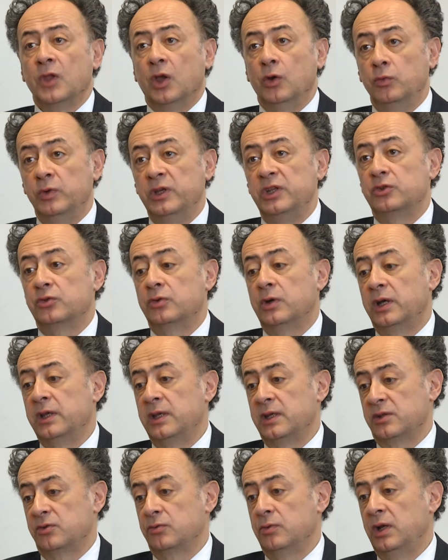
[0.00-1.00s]
We try
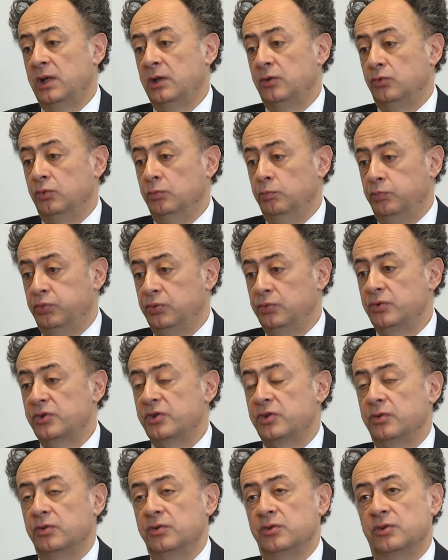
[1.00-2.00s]
as well to
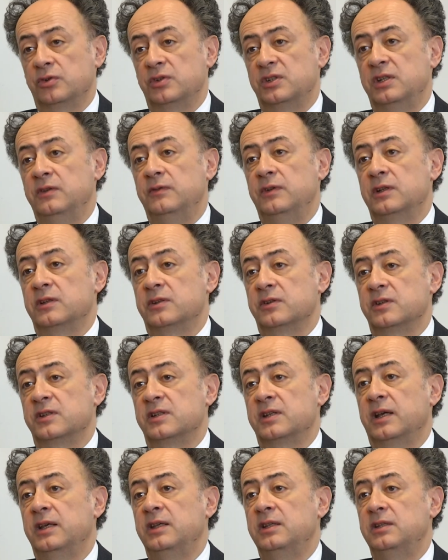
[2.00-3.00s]
boost the civil
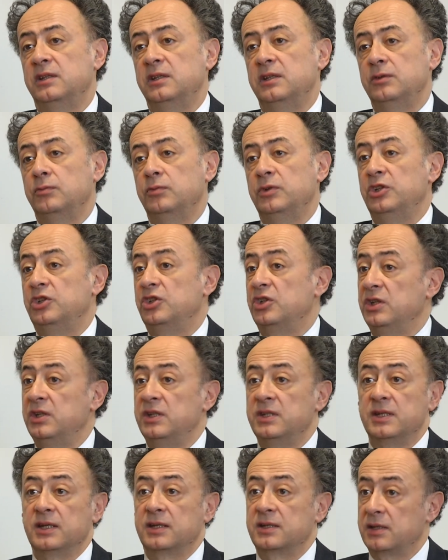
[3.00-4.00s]
society, which
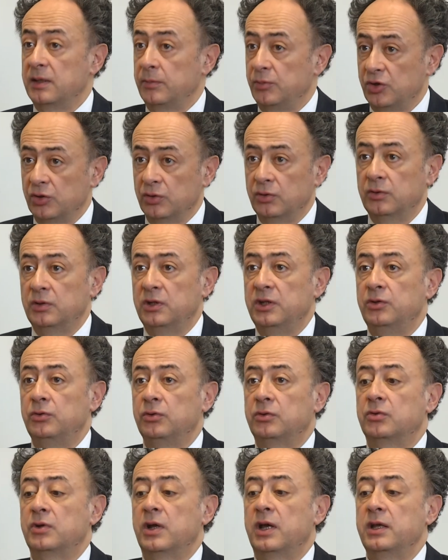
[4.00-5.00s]
is exceptional in
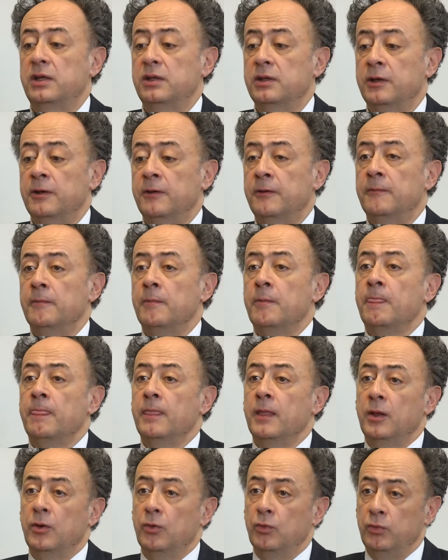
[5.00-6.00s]
Ukraine.
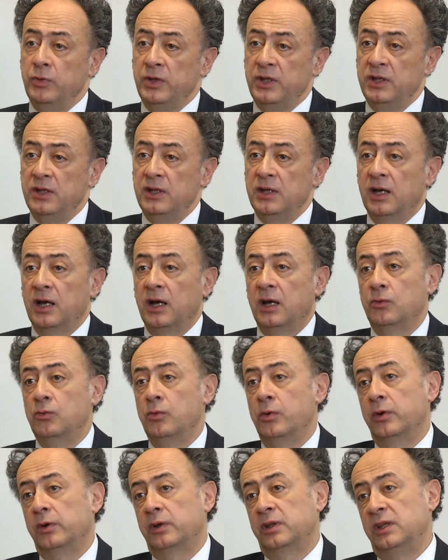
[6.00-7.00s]
We are
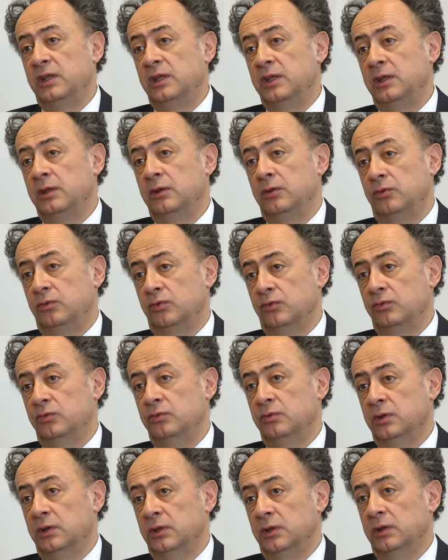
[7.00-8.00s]
working
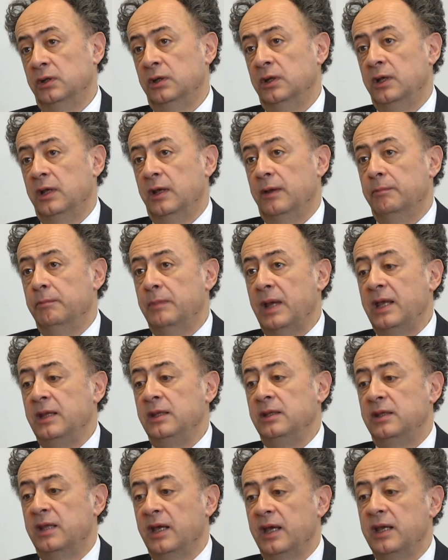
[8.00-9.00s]
to
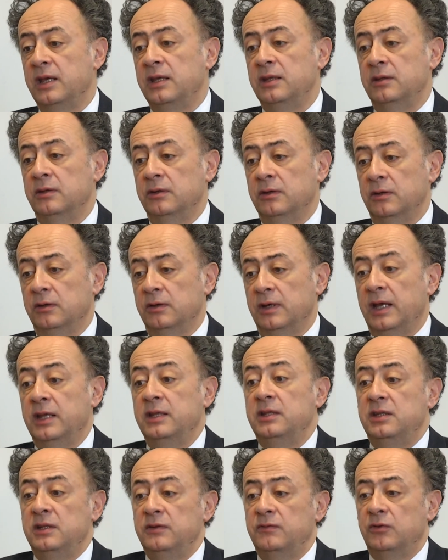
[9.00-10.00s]
maintain
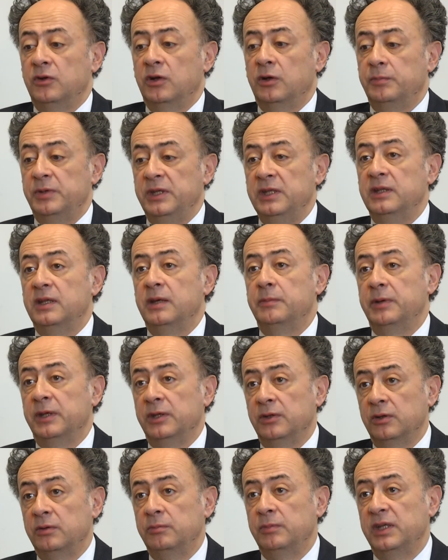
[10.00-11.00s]
and develop
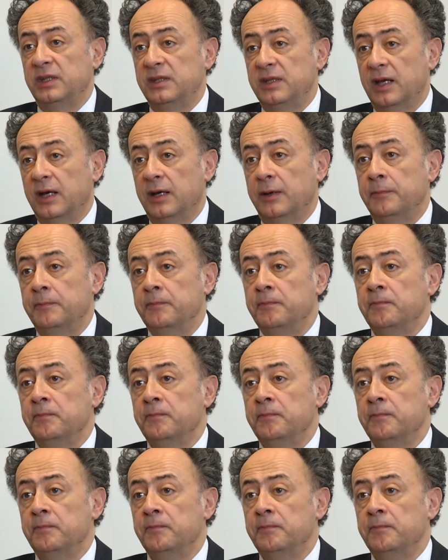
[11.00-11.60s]
independent media.